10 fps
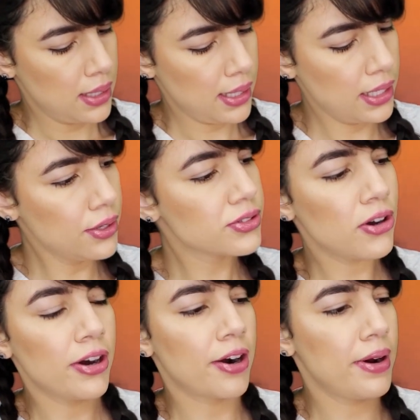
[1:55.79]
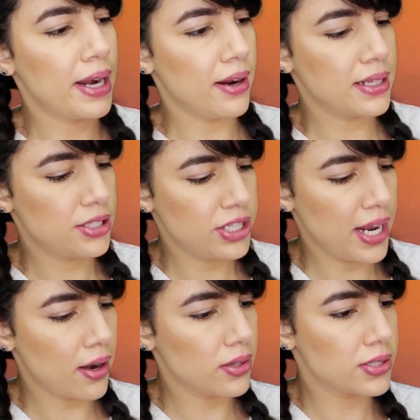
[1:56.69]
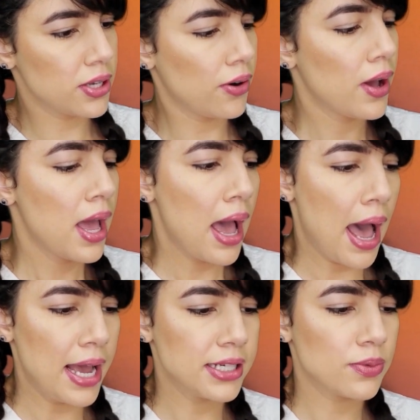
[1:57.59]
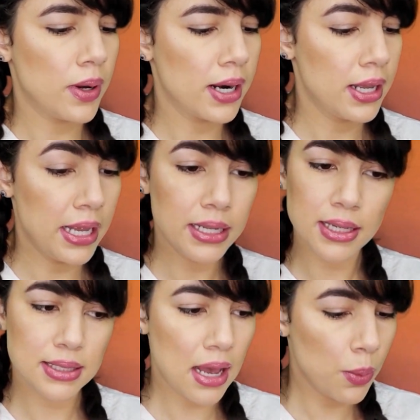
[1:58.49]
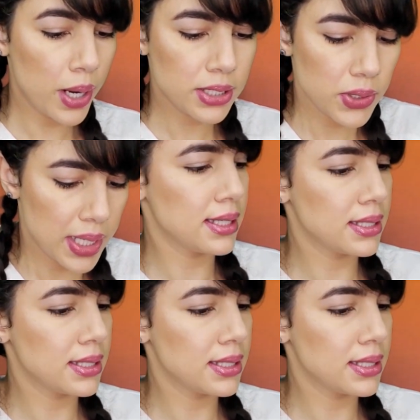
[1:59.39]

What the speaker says: And you saw it already on his channel, so I just want to, it does have weight to it.